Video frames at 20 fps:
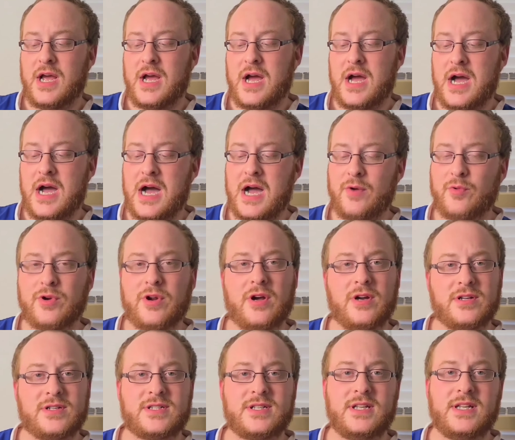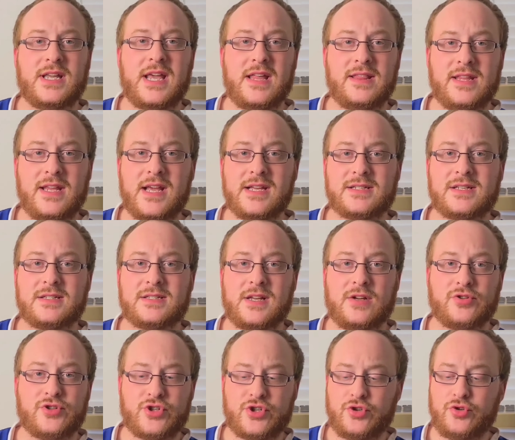I would honestly get the
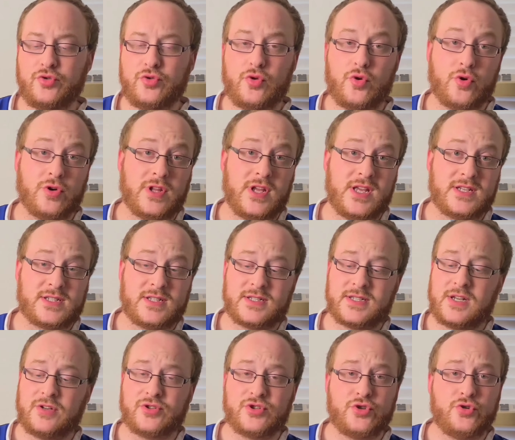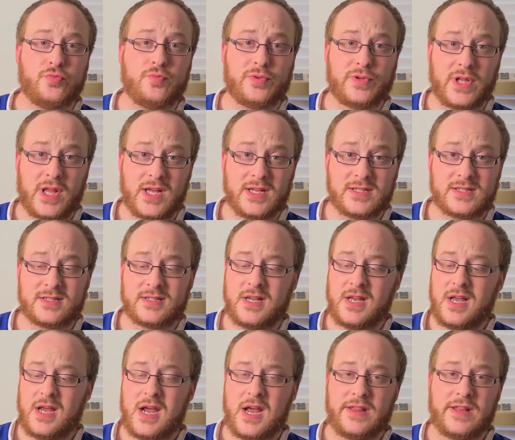SSL2 or the SSL2 Plus
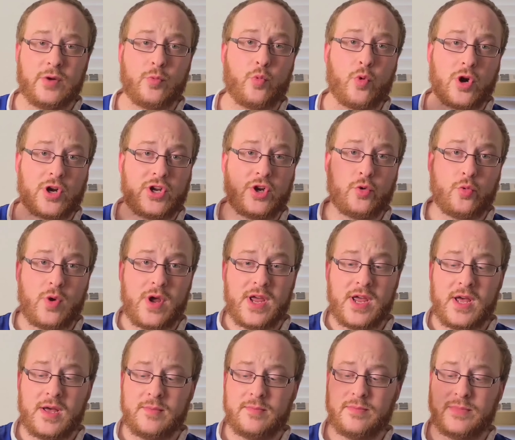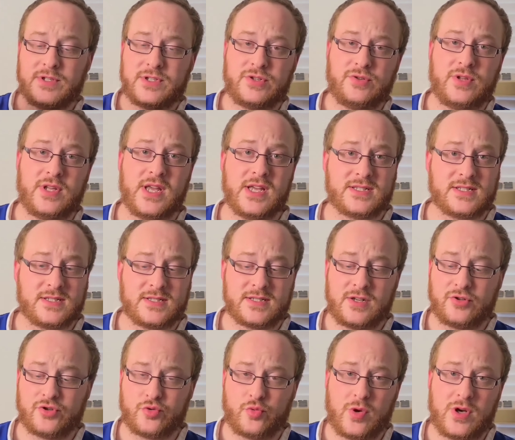and then work your way up to the
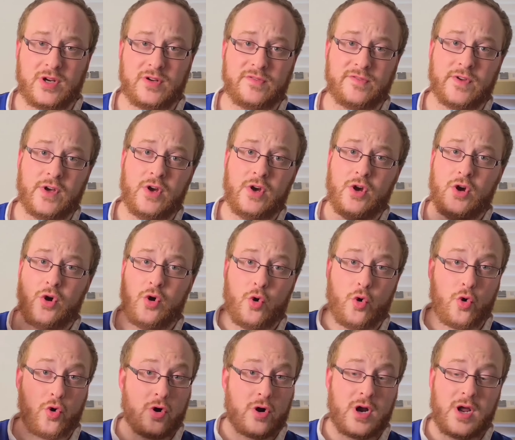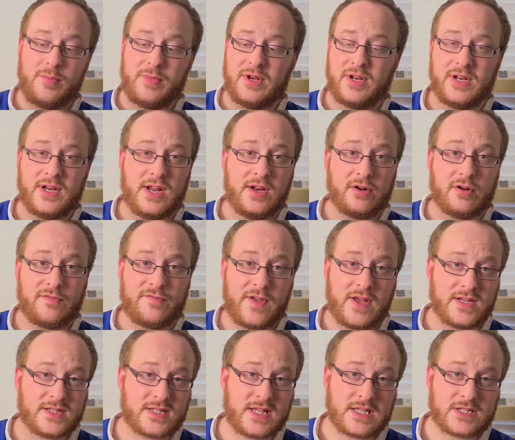SSL12. Or, I mean, an
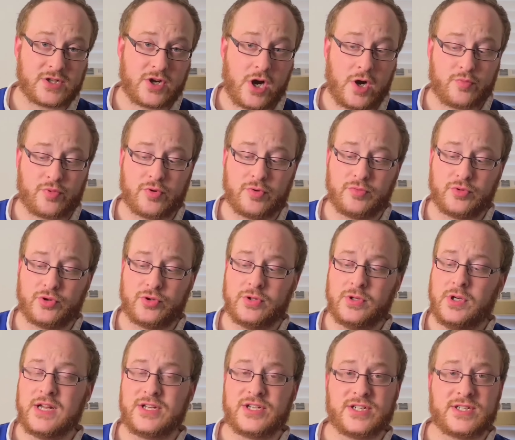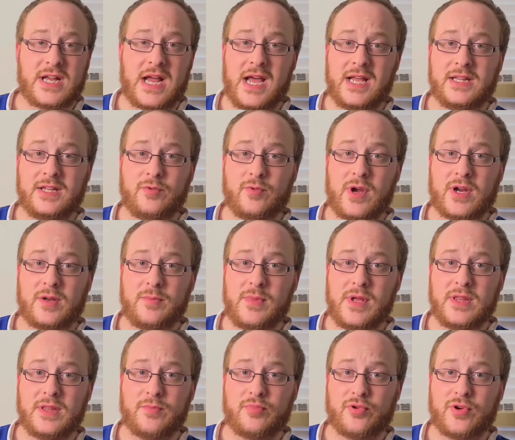interface that's comparable. I just highly
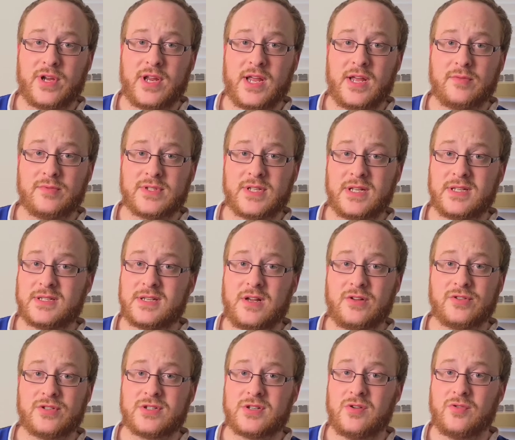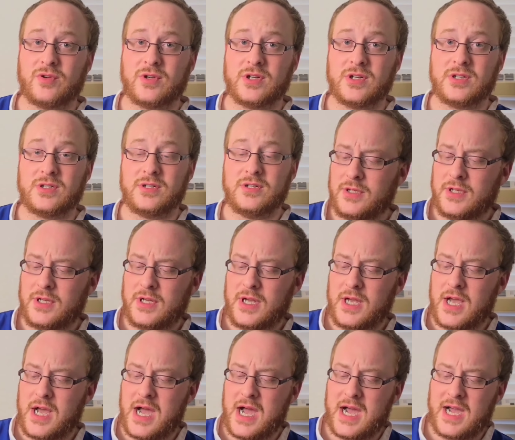recommend the preamps. They sound so good.
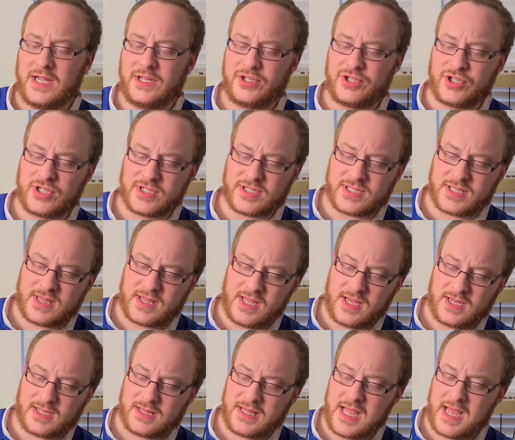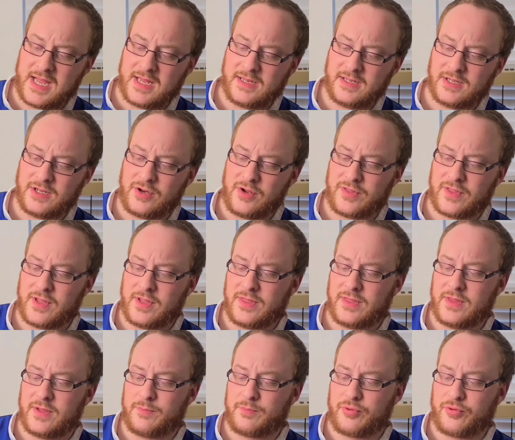I just think that, you know,
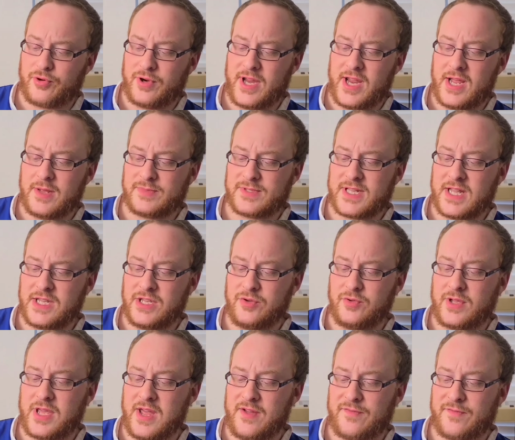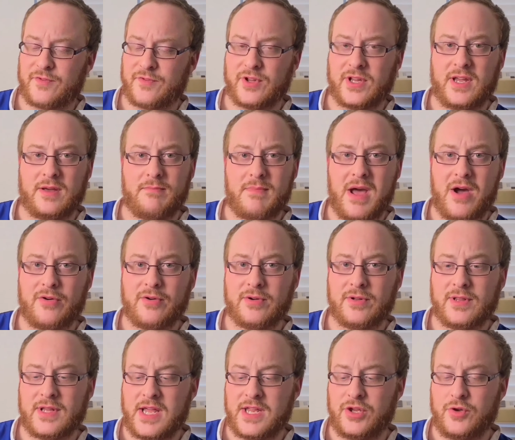the preamps that you get for the
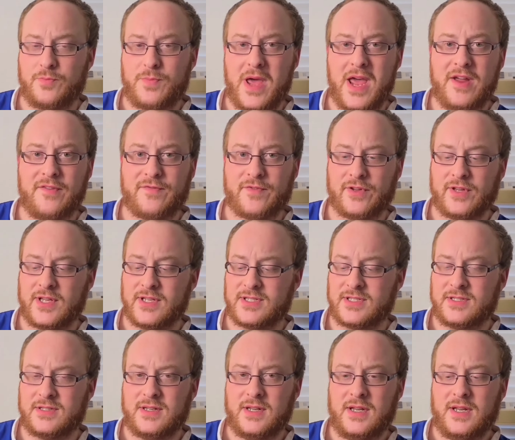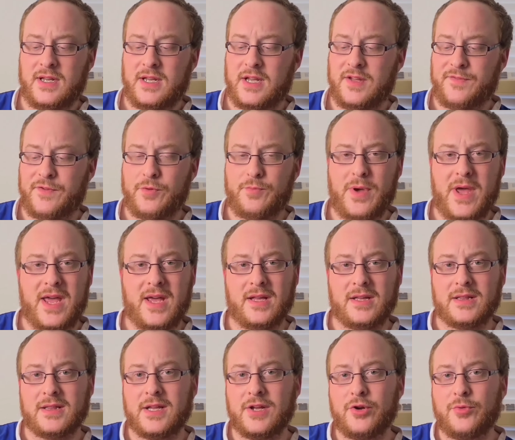amount that you pay for this, if you pay a
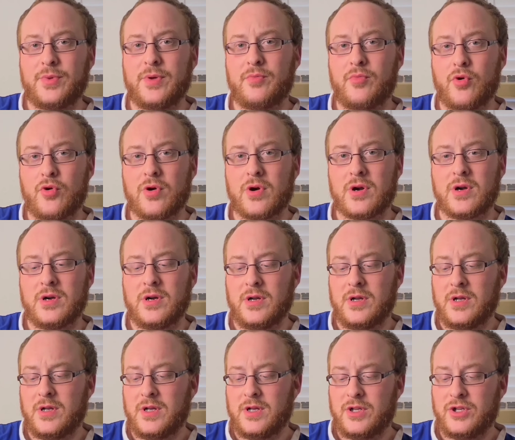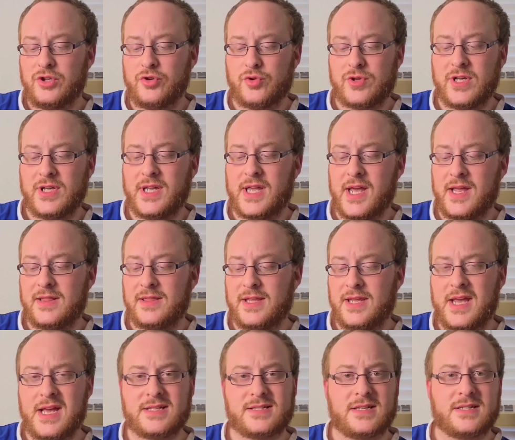little bit more, you can get
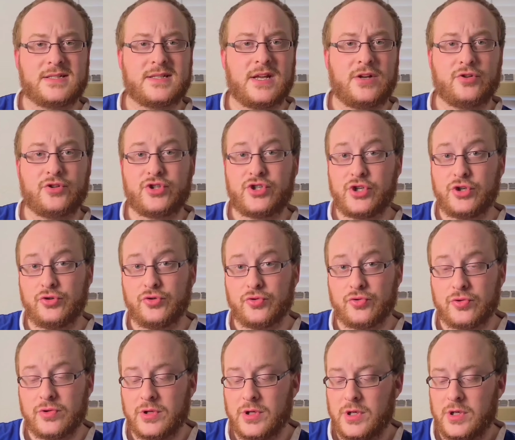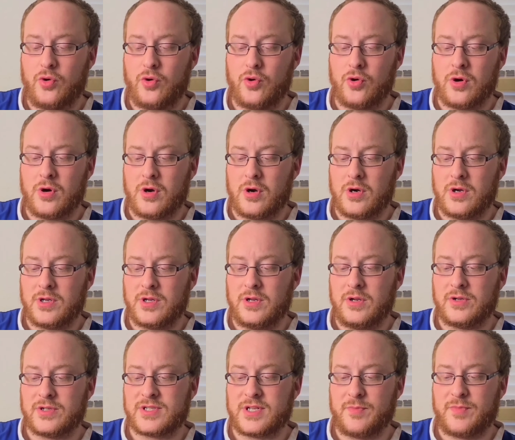the SSL2 or, you
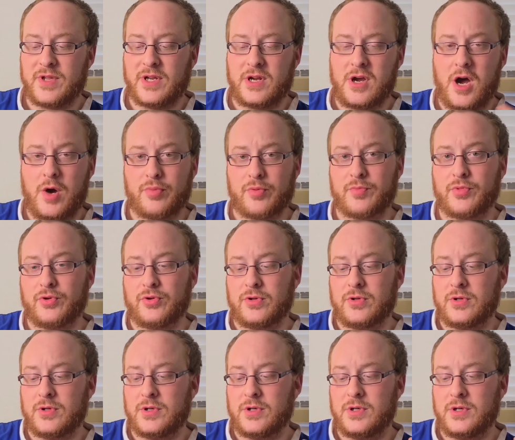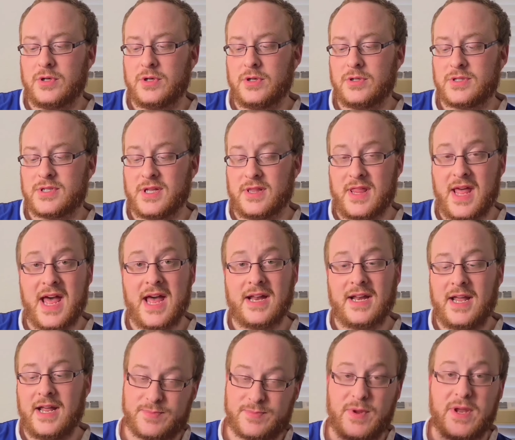know, something comparable to
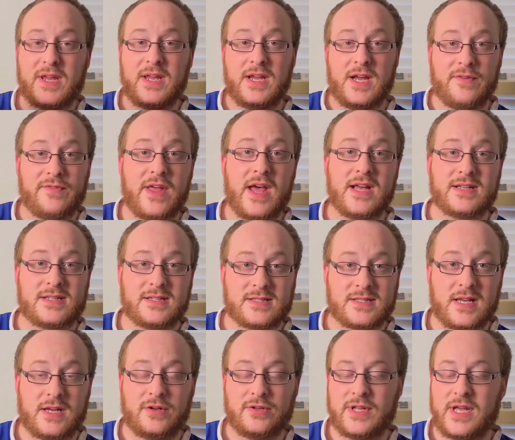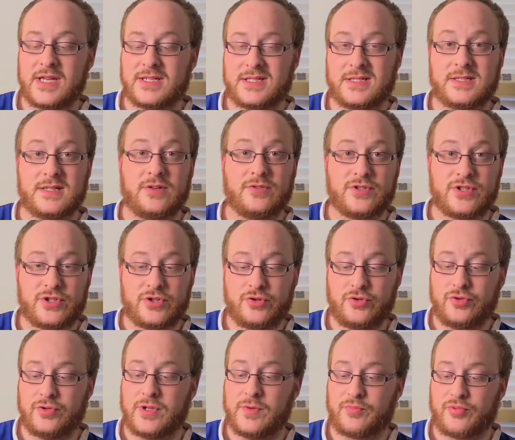that. Speaking of the
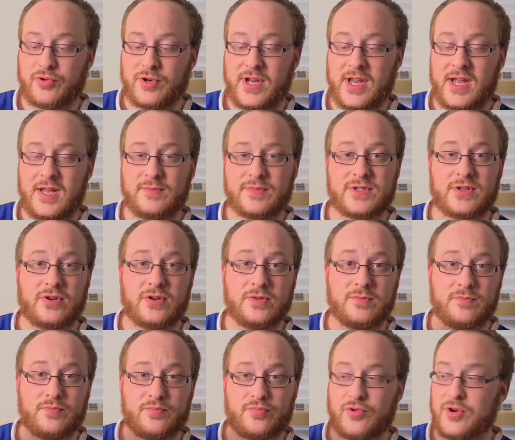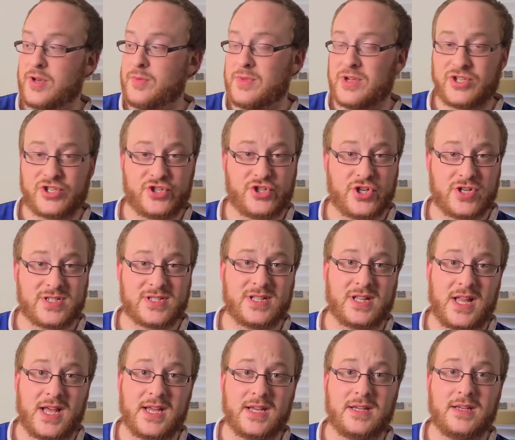SSL2, the preamps are pretty much just
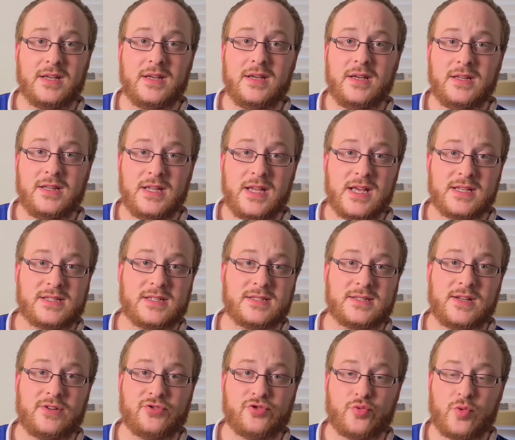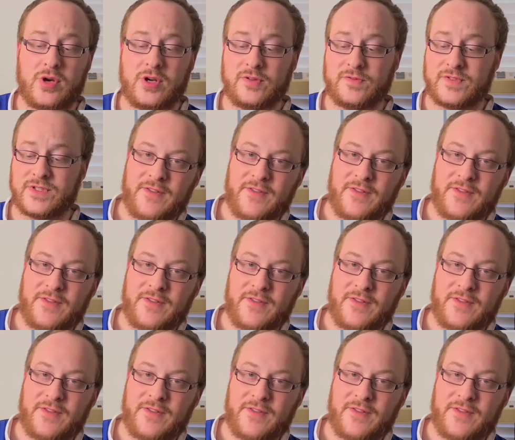like the SSL12.